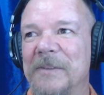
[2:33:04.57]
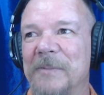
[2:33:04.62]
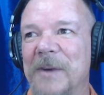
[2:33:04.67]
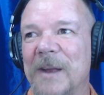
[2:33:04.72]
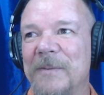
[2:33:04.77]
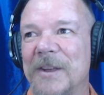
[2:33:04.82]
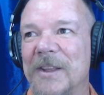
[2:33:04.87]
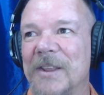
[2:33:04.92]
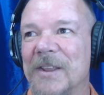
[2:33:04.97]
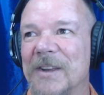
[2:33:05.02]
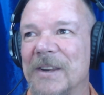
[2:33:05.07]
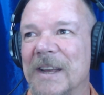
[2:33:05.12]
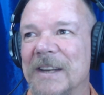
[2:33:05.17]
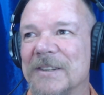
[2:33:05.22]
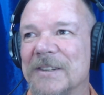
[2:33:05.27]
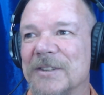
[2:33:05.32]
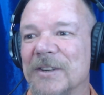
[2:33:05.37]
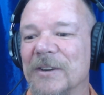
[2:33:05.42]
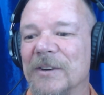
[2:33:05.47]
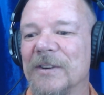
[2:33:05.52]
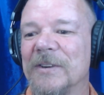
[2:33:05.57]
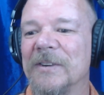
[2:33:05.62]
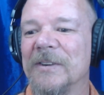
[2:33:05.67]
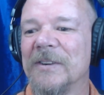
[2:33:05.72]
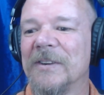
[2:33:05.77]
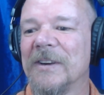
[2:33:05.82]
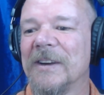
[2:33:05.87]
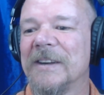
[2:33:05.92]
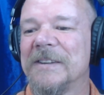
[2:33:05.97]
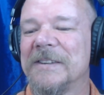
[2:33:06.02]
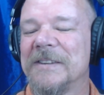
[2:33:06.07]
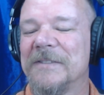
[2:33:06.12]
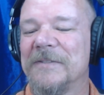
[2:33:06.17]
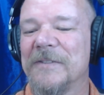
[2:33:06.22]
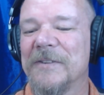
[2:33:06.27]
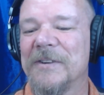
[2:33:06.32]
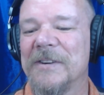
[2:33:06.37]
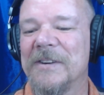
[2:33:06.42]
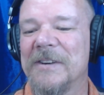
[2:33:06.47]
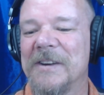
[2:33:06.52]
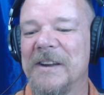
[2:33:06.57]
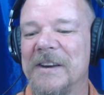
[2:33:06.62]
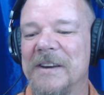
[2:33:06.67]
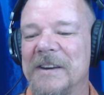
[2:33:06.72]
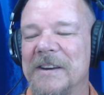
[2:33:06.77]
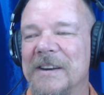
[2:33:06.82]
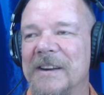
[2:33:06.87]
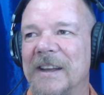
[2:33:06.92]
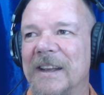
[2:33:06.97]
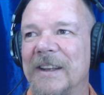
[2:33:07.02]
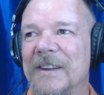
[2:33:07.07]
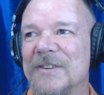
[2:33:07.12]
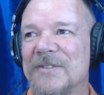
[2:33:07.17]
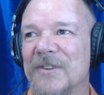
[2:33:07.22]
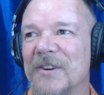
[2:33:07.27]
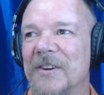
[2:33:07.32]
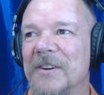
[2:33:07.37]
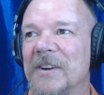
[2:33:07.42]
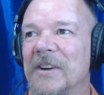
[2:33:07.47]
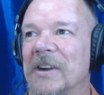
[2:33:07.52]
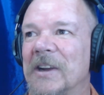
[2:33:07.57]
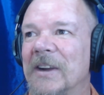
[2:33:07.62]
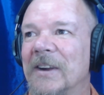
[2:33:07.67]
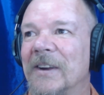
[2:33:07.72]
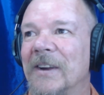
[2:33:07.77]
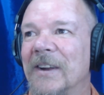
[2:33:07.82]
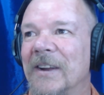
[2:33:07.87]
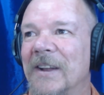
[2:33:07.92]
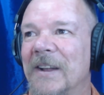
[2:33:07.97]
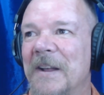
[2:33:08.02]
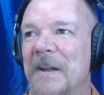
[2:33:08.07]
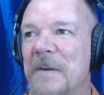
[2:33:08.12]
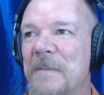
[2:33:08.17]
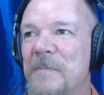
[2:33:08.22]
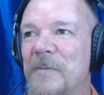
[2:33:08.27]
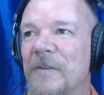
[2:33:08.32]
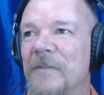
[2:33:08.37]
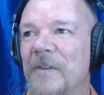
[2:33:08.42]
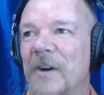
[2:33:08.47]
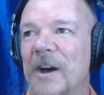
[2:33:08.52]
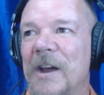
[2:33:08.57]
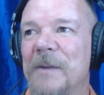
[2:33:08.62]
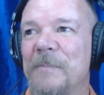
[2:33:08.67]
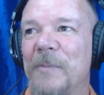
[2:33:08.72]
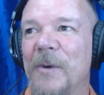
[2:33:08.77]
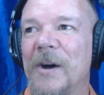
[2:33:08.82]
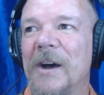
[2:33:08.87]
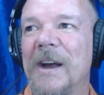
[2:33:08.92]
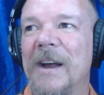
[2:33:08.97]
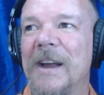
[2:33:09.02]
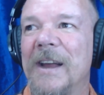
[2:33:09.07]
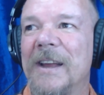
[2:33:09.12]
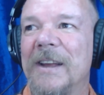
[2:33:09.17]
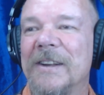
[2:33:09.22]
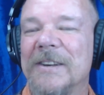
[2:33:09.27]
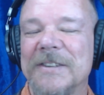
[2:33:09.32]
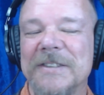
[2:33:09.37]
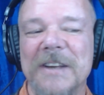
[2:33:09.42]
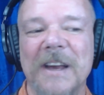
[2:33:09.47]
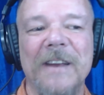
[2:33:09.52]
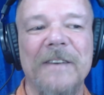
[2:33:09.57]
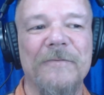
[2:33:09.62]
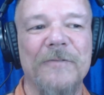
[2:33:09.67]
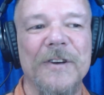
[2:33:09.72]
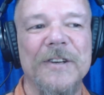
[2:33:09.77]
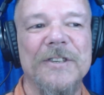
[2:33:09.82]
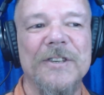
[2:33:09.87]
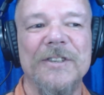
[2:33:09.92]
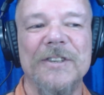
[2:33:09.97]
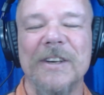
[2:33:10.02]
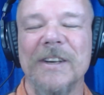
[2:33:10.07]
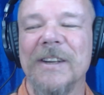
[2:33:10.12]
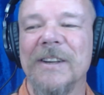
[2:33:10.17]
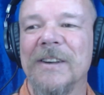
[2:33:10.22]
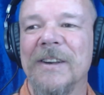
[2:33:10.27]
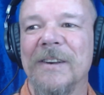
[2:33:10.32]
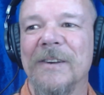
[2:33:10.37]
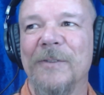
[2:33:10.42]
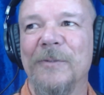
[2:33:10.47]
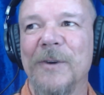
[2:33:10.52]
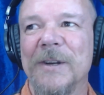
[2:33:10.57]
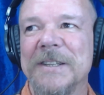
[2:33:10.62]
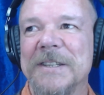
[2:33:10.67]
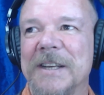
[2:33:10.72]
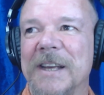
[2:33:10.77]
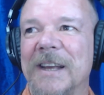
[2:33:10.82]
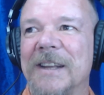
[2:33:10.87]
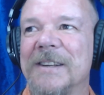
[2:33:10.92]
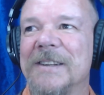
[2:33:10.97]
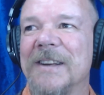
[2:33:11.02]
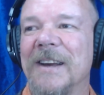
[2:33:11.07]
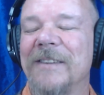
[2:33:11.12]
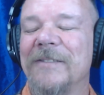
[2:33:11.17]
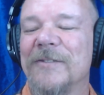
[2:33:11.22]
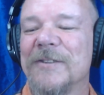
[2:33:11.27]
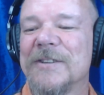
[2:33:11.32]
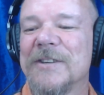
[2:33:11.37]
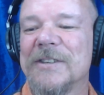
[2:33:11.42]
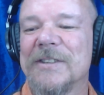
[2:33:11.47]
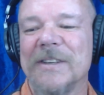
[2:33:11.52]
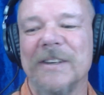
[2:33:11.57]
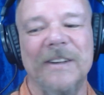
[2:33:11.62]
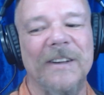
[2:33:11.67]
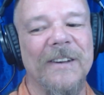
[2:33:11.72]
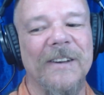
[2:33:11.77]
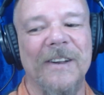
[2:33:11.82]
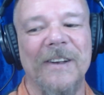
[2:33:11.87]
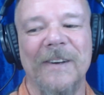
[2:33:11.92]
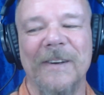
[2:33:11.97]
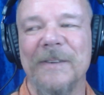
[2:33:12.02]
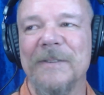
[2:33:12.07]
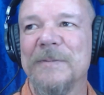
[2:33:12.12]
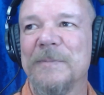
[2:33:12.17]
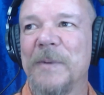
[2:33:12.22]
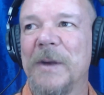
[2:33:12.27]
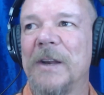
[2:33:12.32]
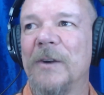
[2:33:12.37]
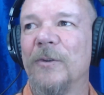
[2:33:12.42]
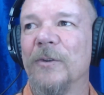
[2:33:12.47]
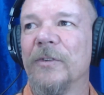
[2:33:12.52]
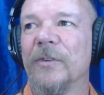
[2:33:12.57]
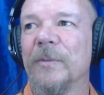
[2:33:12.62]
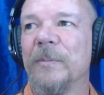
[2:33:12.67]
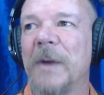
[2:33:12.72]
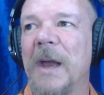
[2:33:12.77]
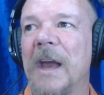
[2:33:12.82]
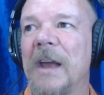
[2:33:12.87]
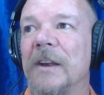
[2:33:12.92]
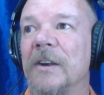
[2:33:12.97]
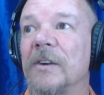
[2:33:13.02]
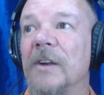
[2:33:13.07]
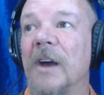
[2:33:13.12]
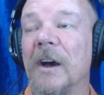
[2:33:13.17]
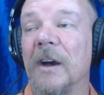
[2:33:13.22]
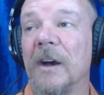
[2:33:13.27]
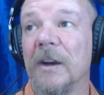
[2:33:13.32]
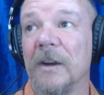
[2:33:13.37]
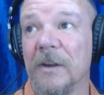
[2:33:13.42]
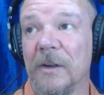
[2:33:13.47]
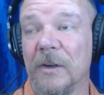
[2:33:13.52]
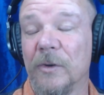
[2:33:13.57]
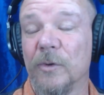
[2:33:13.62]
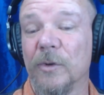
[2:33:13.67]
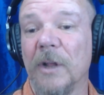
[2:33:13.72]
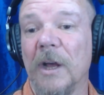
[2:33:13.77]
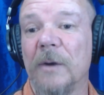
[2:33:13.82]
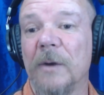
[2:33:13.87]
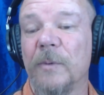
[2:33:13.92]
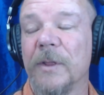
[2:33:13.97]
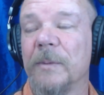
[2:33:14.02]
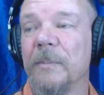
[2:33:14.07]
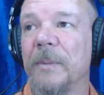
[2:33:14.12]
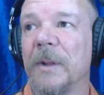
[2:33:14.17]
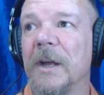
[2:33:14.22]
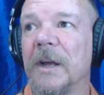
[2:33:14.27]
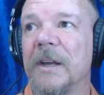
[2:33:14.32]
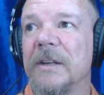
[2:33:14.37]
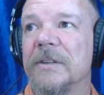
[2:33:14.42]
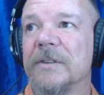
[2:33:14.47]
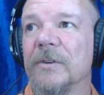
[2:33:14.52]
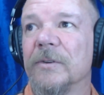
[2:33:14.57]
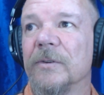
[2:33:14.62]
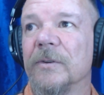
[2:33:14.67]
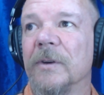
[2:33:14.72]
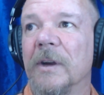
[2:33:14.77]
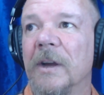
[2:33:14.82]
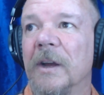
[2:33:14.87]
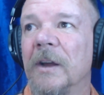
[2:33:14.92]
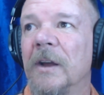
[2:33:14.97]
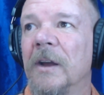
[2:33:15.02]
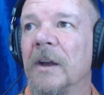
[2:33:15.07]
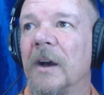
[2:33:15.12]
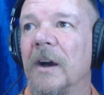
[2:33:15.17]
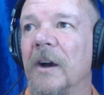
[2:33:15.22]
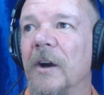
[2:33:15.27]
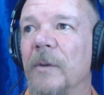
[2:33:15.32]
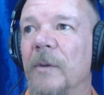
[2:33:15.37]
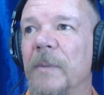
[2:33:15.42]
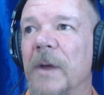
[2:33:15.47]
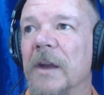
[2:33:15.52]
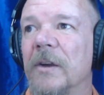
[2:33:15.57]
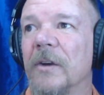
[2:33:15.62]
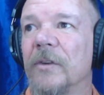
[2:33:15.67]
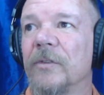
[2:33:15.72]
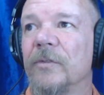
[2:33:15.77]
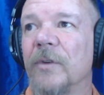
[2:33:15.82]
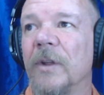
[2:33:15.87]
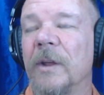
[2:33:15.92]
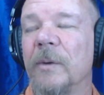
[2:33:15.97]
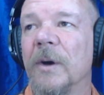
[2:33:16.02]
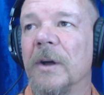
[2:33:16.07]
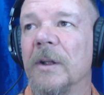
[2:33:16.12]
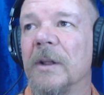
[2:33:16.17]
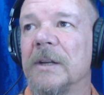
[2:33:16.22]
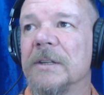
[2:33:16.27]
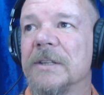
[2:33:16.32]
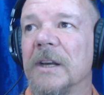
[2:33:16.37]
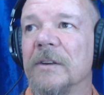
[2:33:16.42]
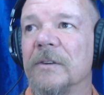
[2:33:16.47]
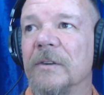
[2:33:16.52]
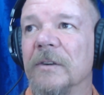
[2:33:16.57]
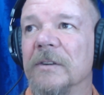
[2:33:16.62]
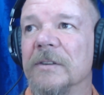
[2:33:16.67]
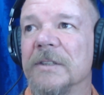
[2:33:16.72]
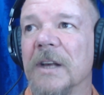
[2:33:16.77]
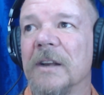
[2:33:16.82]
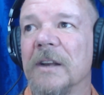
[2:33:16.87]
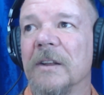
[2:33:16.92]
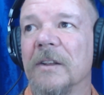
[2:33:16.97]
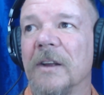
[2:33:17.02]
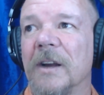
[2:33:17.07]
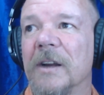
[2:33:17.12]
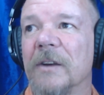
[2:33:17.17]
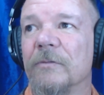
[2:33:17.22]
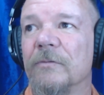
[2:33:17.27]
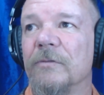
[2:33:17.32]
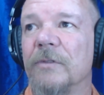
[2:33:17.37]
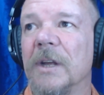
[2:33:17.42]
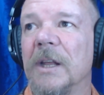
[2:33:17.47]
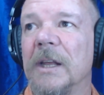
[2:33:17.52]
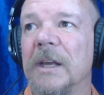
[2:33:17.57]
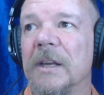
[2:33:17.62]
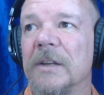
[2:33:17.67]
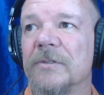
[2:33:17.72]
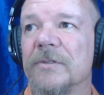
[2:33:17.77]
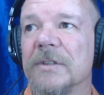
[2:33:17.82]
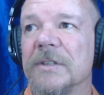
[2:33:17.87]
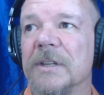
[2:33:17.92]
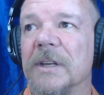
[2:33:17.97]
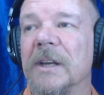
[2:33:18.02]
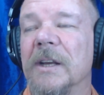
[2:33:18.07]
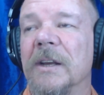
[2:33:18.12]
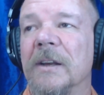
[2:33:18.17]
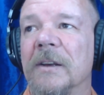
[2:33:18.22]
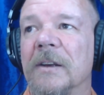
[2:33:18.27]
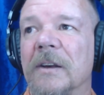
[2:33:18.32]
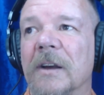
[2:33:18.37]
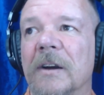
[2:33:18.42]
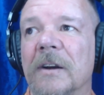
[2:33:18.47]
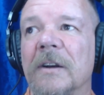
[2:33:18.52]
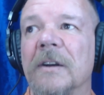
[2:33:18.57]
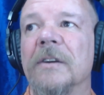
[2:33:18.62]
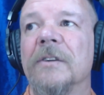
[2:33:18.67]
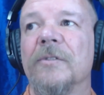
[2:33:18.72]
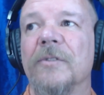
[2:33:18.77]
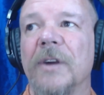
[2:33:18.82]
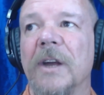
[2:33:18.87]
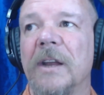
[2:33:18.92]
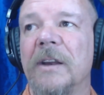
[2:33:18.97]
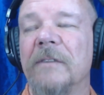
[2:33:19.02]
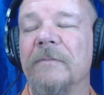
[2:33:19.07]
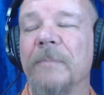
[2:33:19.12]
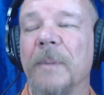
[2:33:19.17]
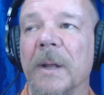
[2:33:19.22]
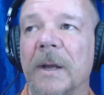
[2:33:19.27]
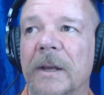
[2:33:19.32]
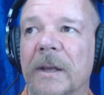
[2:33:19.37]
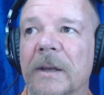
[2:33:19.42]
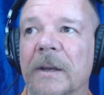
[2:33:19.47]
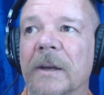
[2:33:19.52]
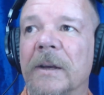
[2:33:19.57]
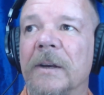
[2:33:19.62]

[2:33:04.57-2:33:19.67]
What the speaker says: Maybe the next show, a different intro provided by Dave Richardson. Once again, Dave Richardson. Yeah. It's been awesome. And good luck with the play too. I hope that goes really well. It sounded like a really interesting, creative play